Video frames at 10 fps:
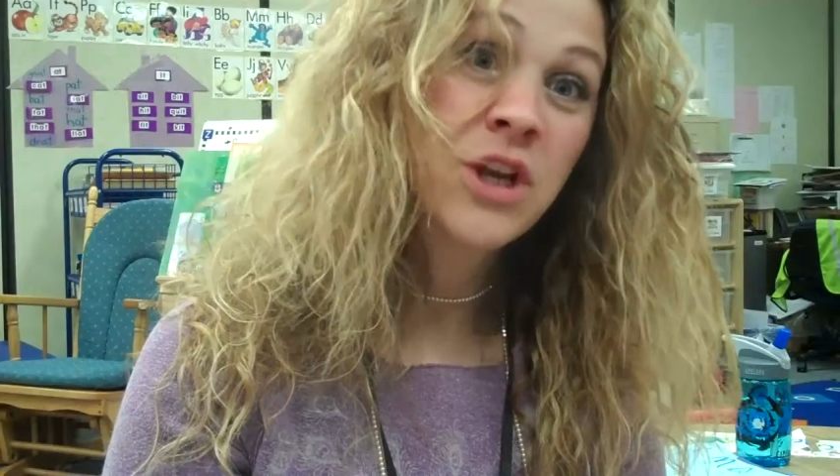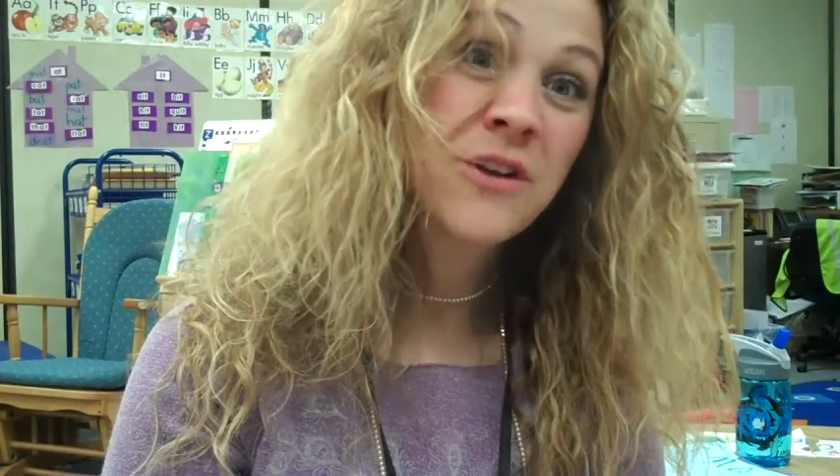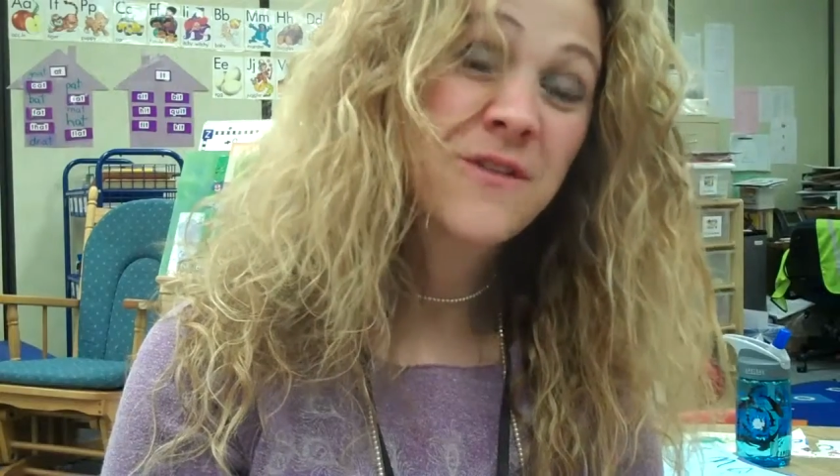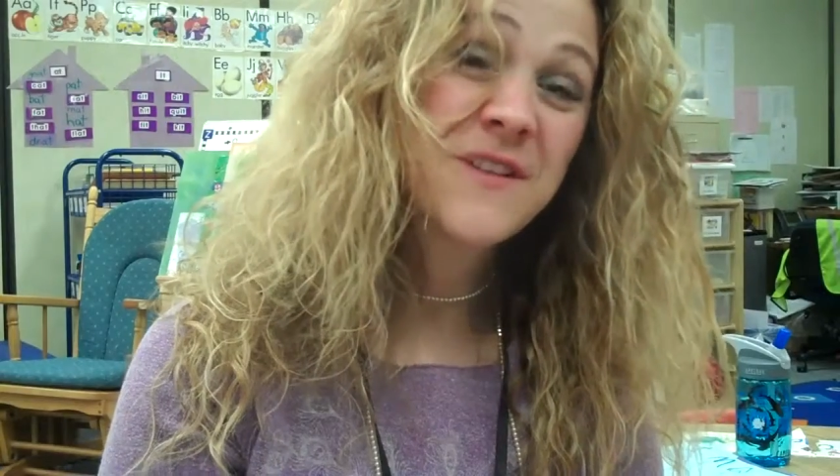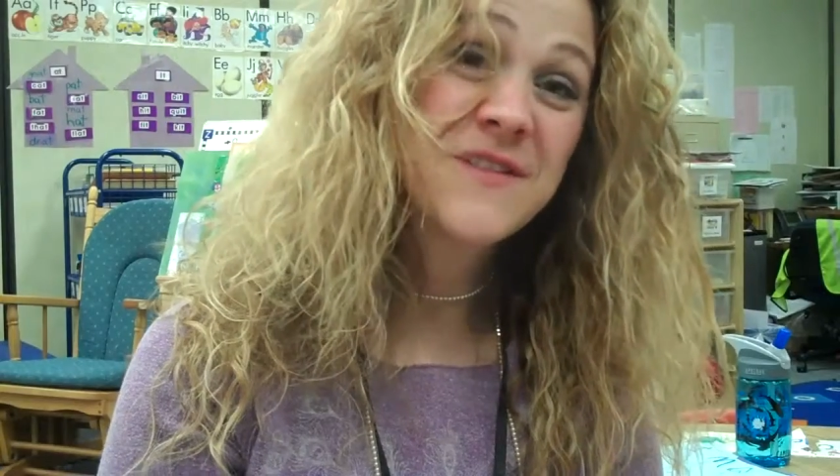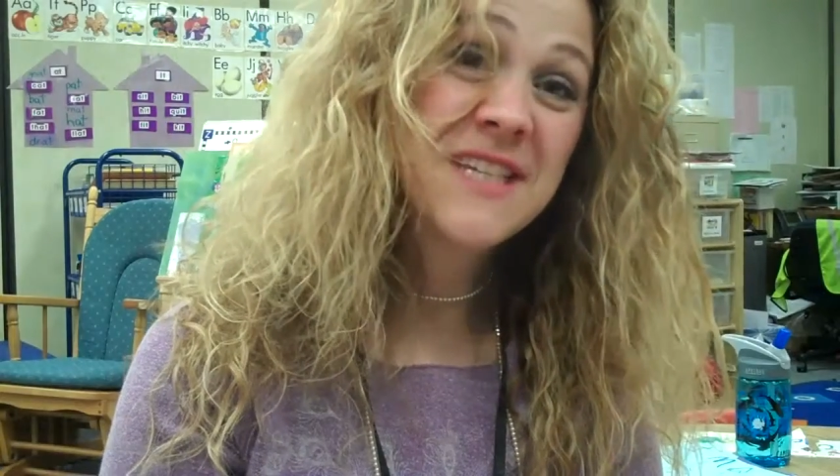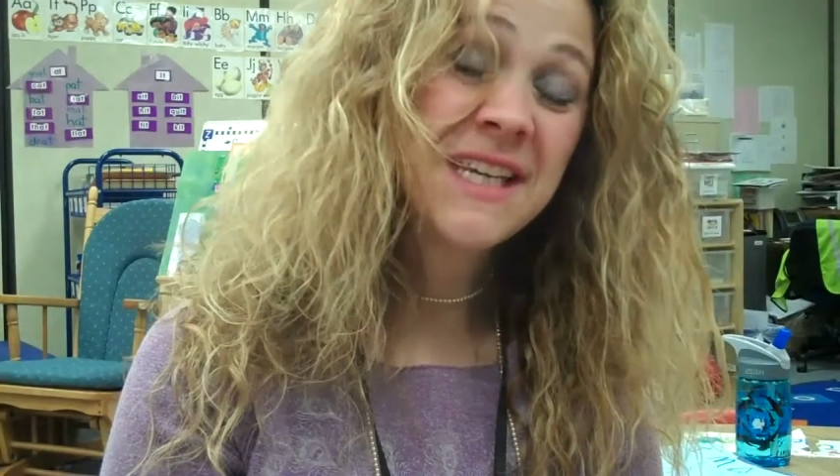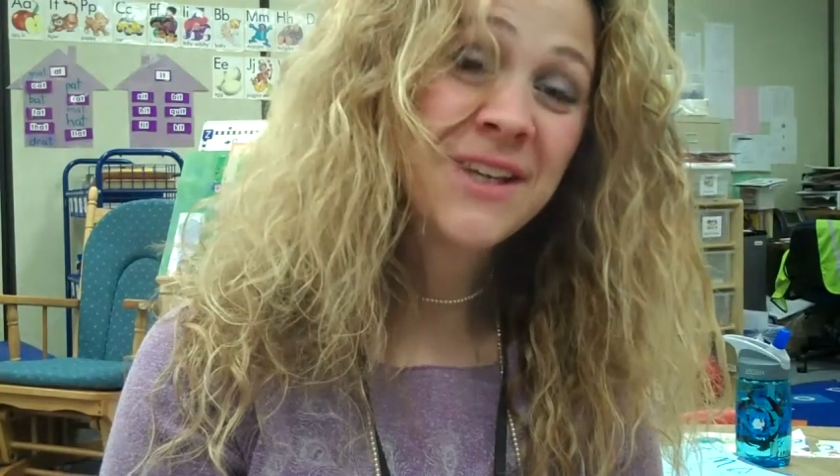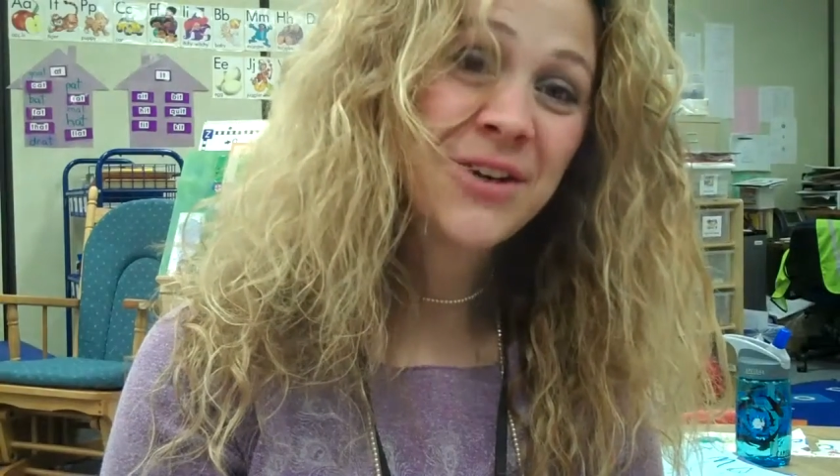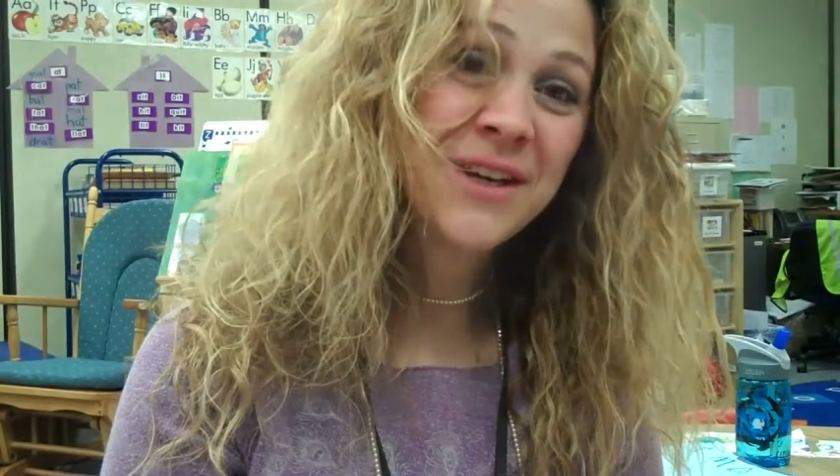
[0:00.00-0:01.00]
When you're
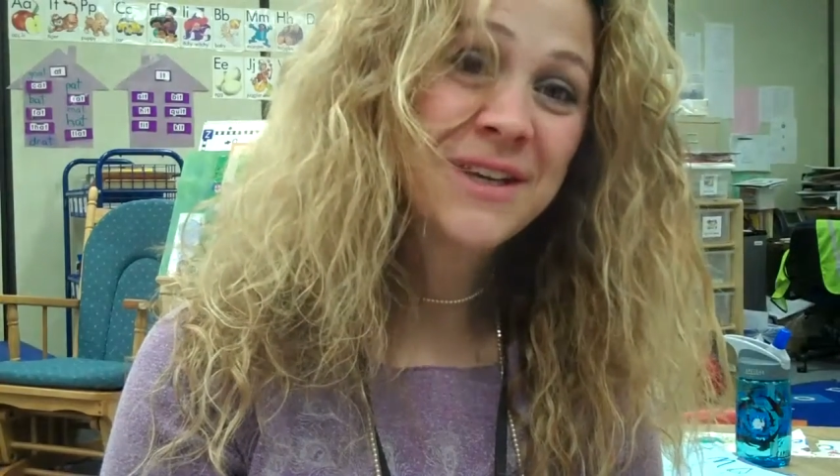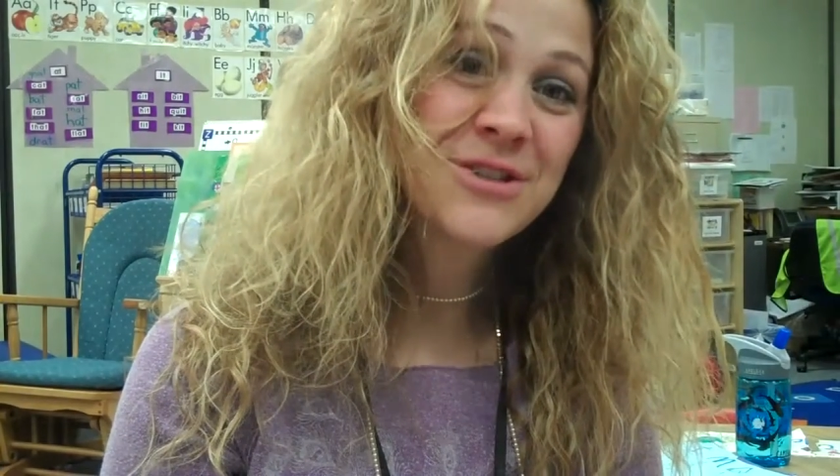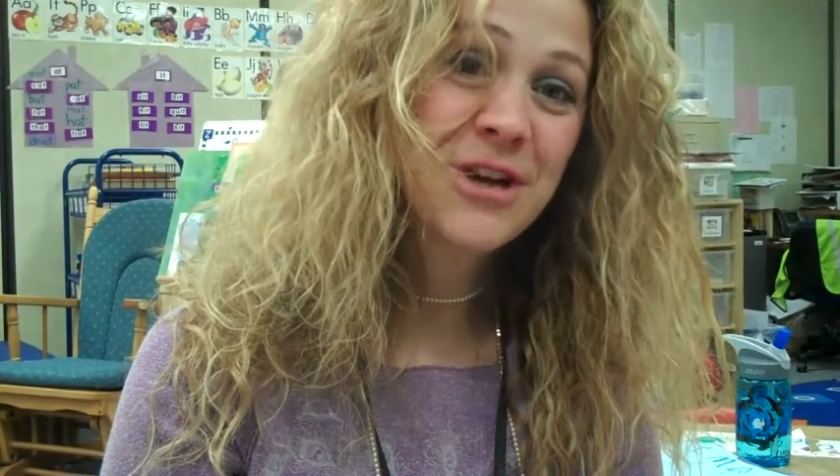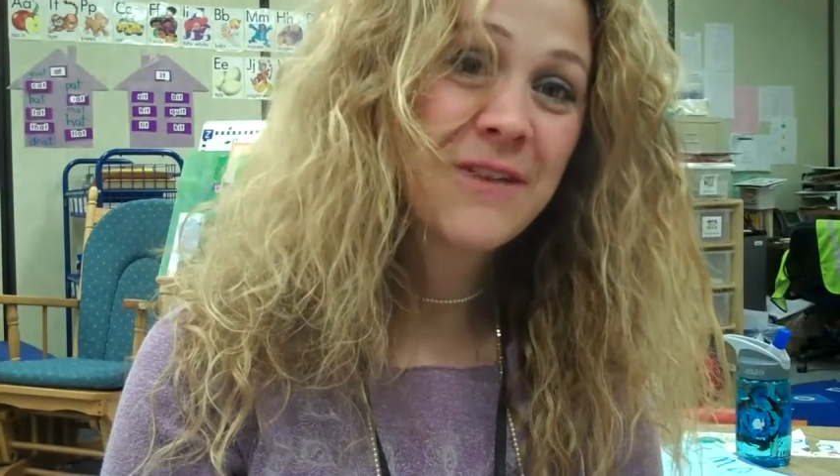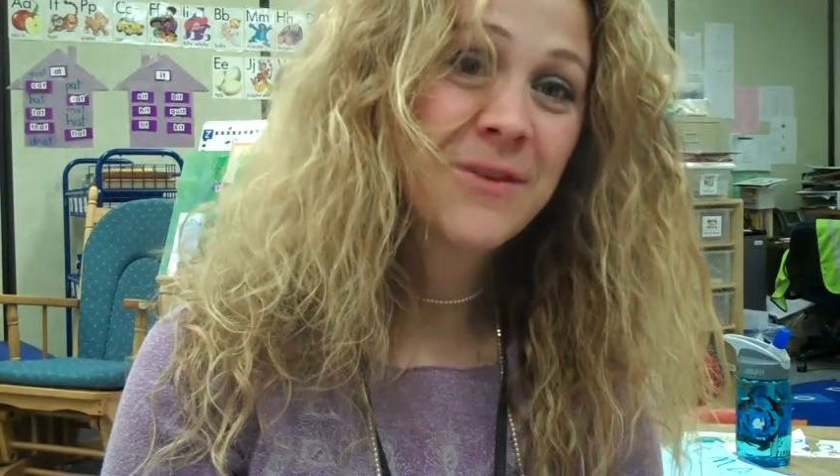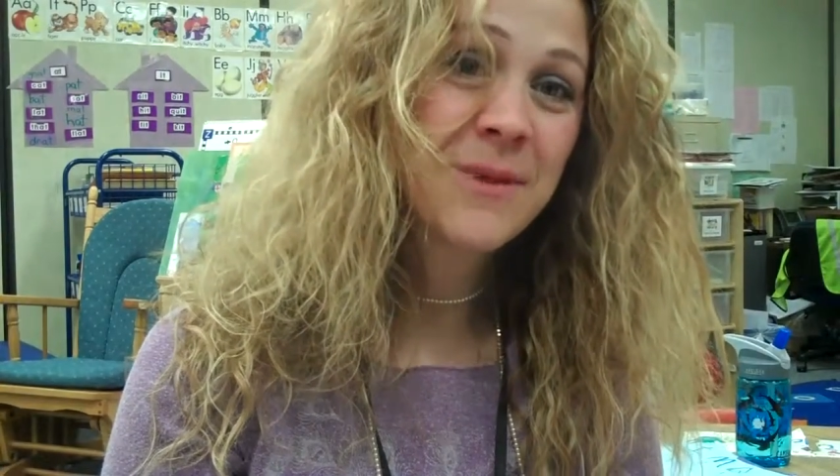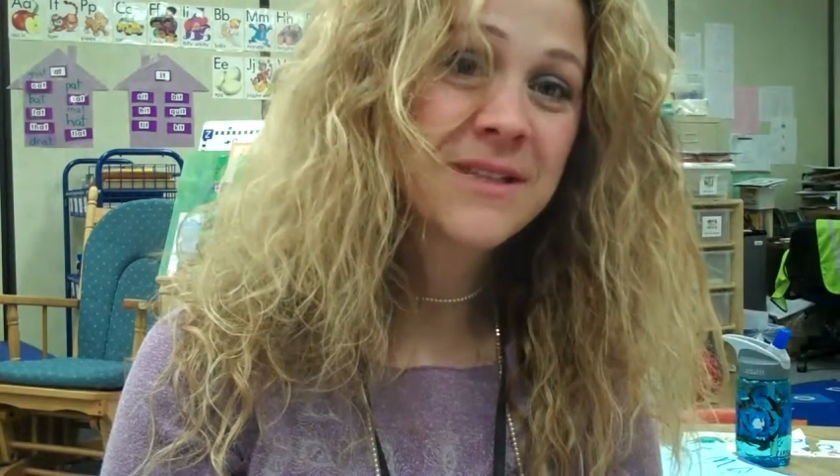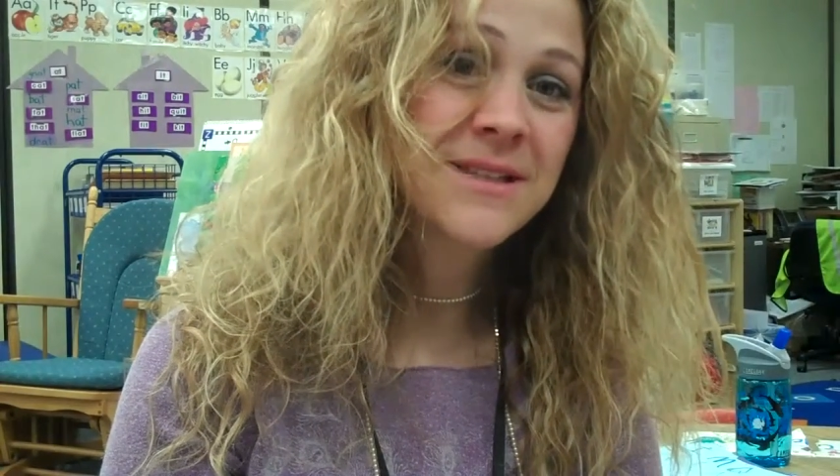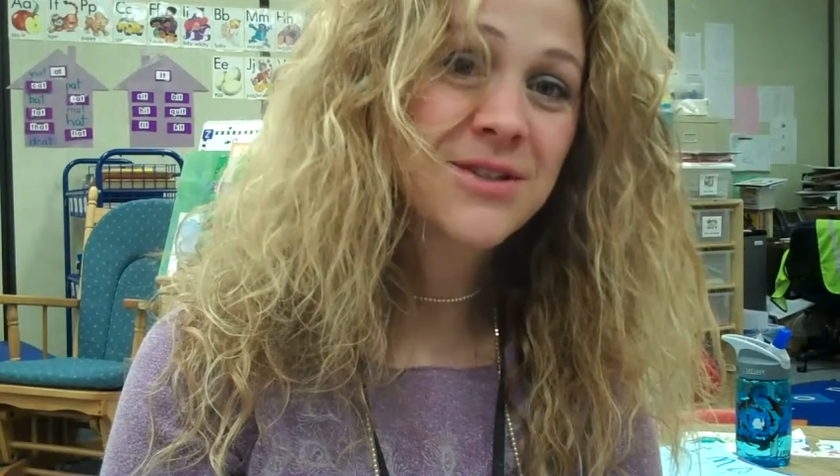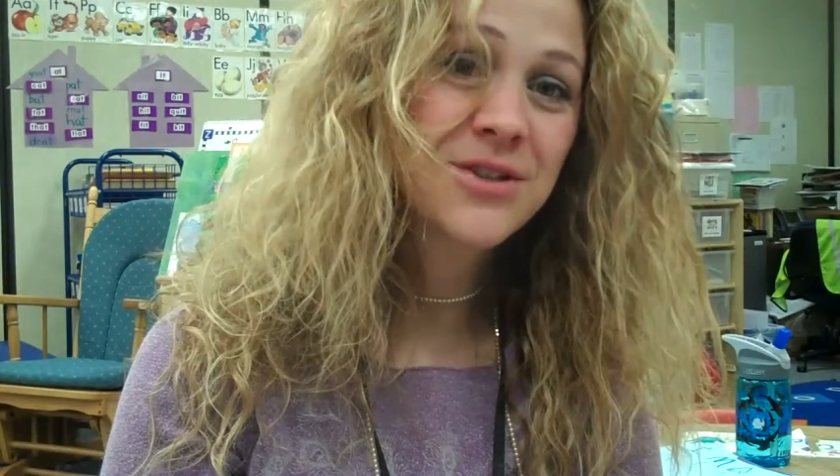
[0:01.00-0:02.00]
15, you're gonna drive a
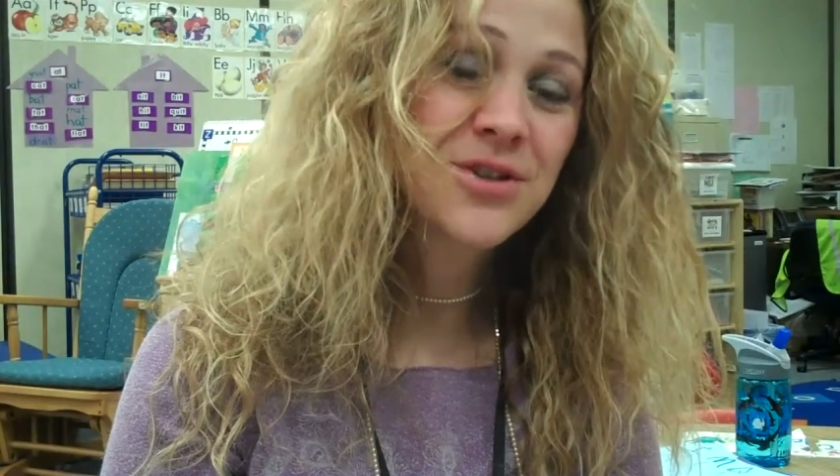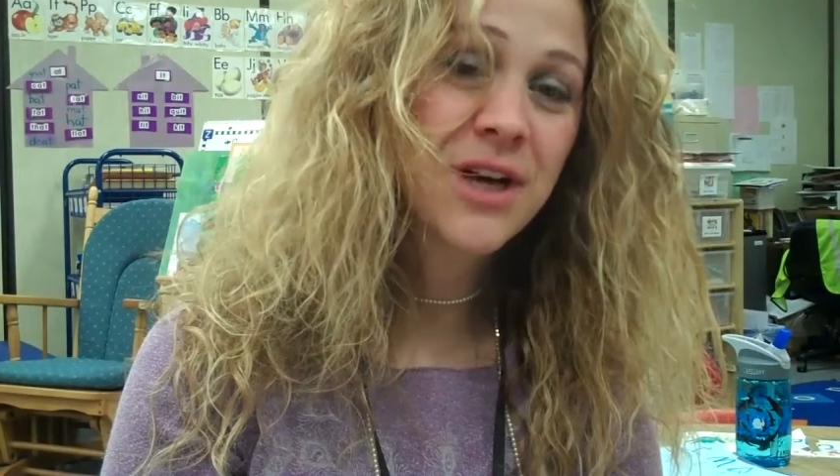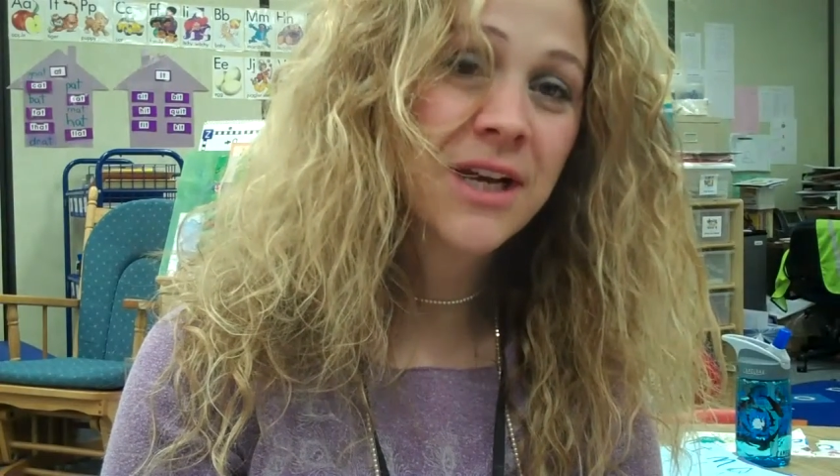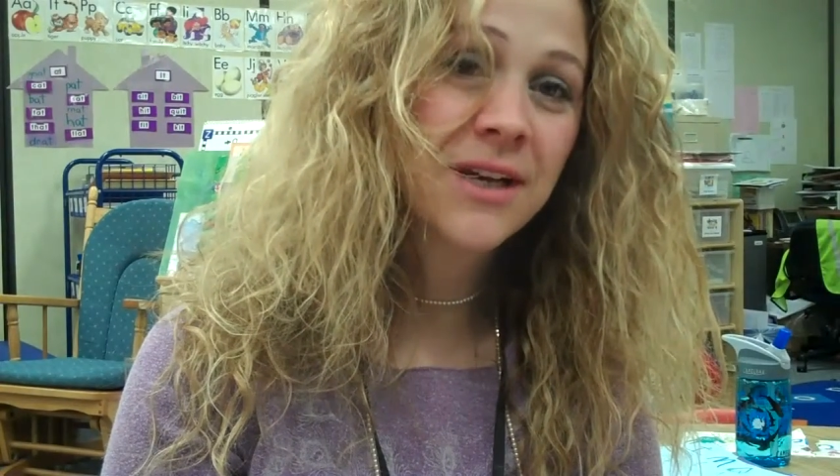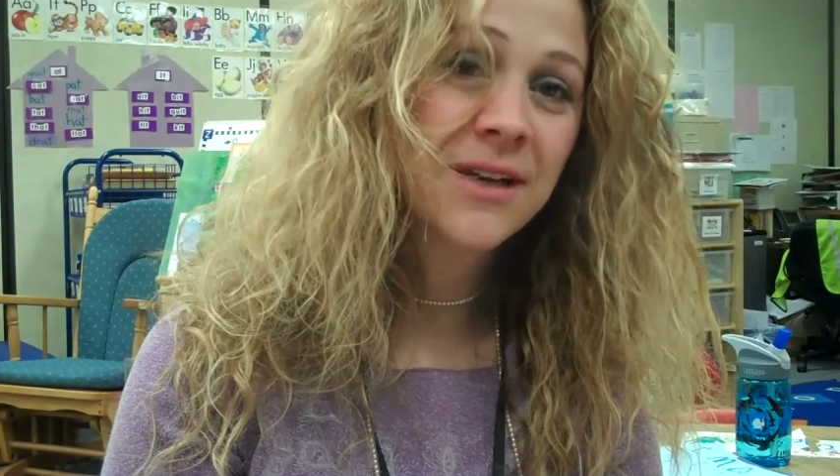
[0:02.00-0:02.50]
monster truck.